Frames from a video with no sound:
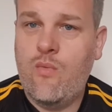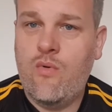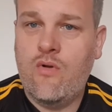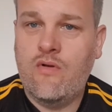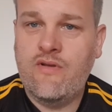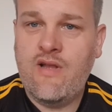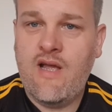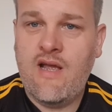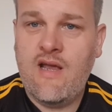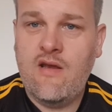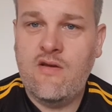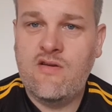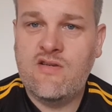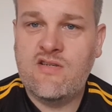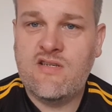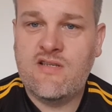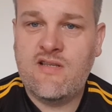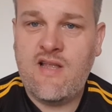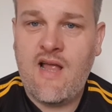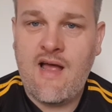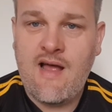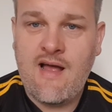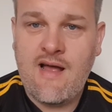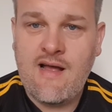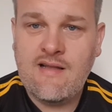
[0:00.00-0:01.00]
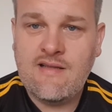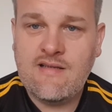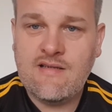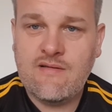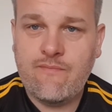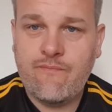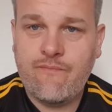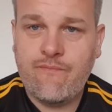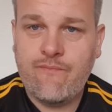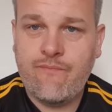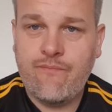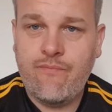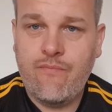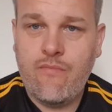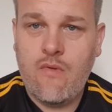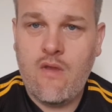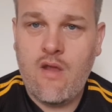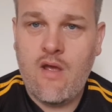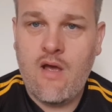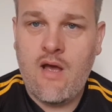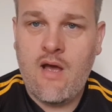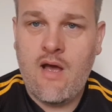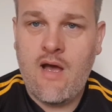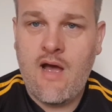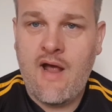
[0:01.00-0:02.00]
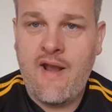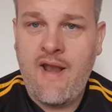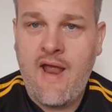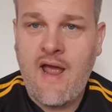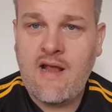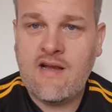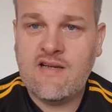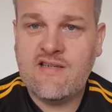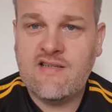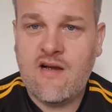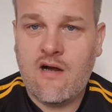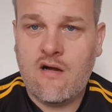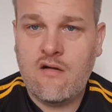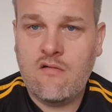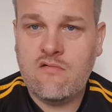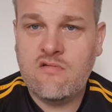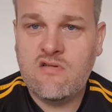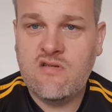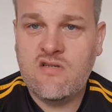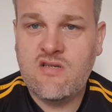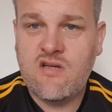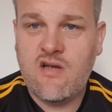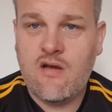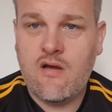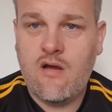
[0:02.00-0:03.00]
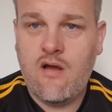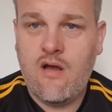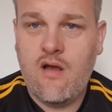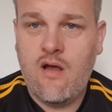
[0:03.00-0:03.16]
will now start an Exiles.